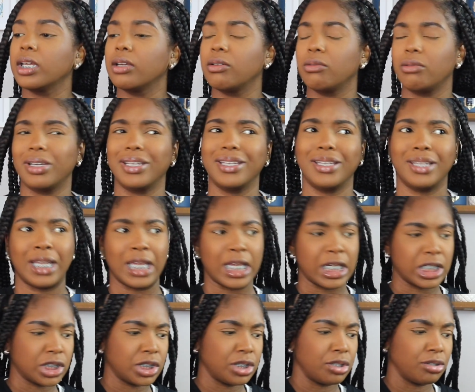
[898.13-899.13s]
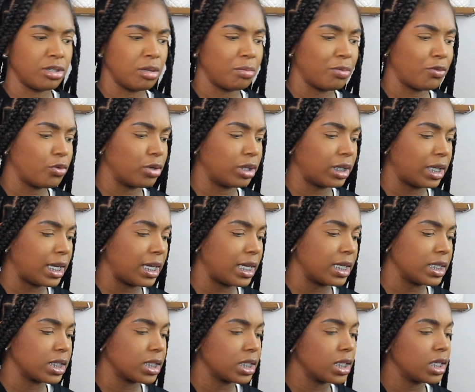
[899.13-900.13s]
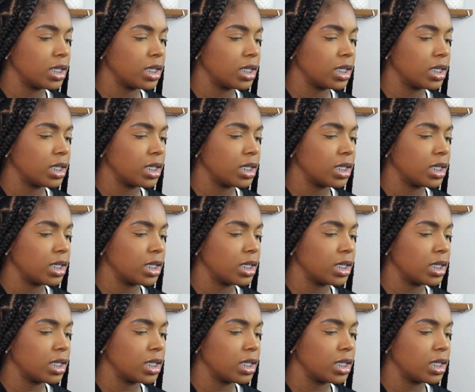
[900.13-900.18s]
what, last year, year before last.